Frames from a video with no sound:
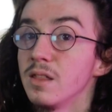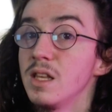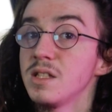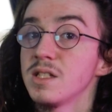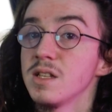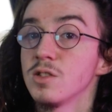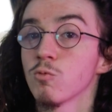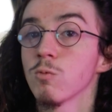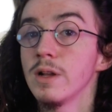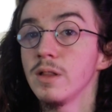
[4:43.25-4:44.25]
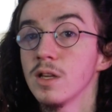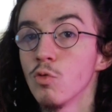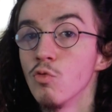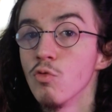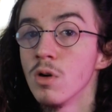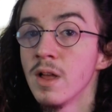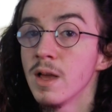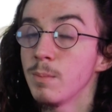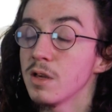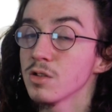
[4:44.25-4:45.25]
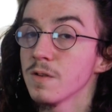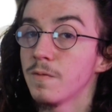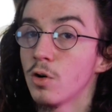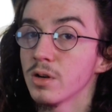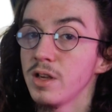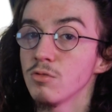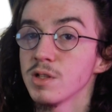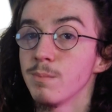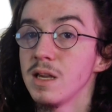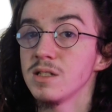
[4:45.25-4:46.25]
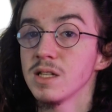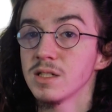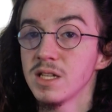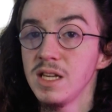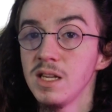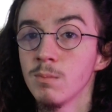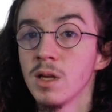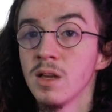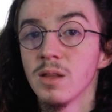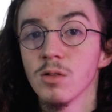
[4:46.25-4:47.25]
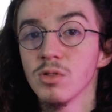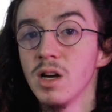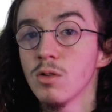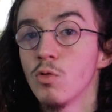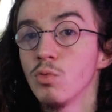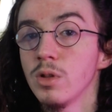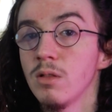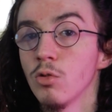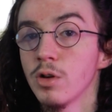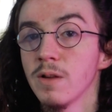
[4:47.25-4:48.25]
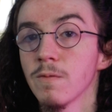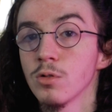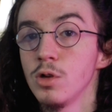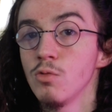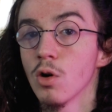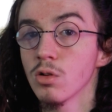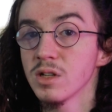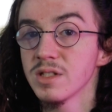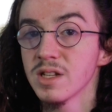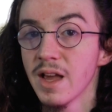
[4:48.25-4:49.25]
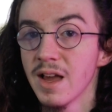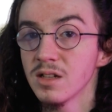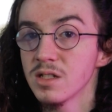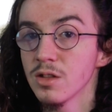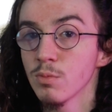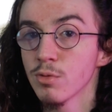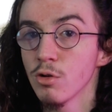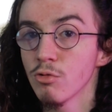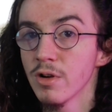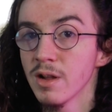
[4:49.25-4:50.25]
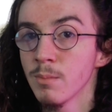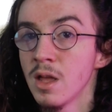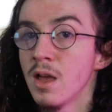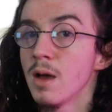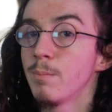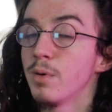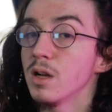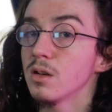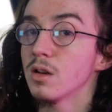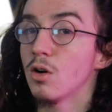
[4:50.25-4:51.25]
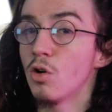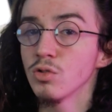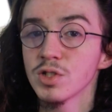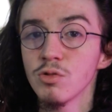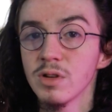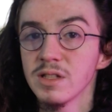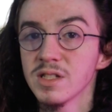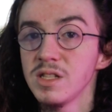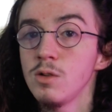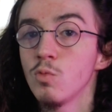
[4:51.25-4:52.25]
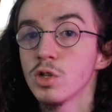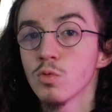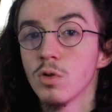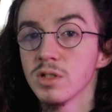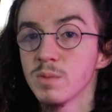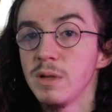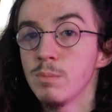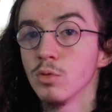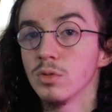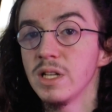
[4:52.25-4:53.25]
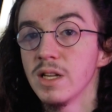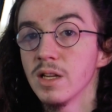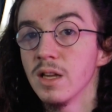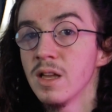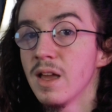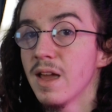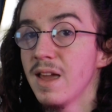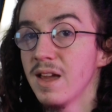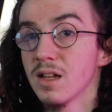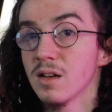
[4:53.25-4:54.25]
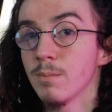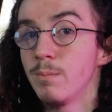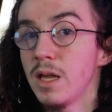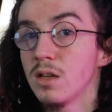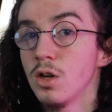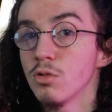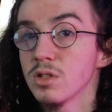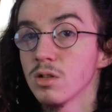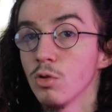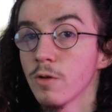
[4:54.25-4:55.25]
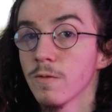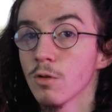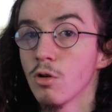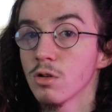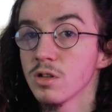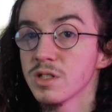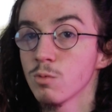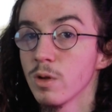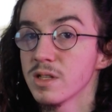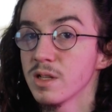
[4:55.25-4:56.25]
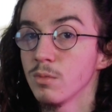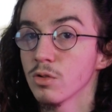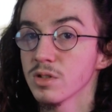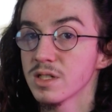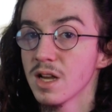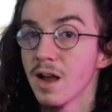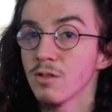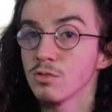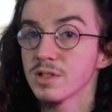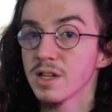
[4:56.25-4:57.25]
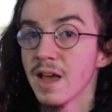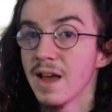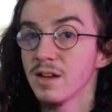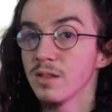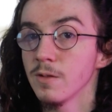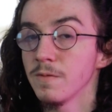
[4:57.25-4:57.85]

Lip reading: This is really cool. Because of Audio's amazing team, they're not only looking for new artists to add to the program, but also can see which ones people dig, and make note to look for artists with similar styles to add in the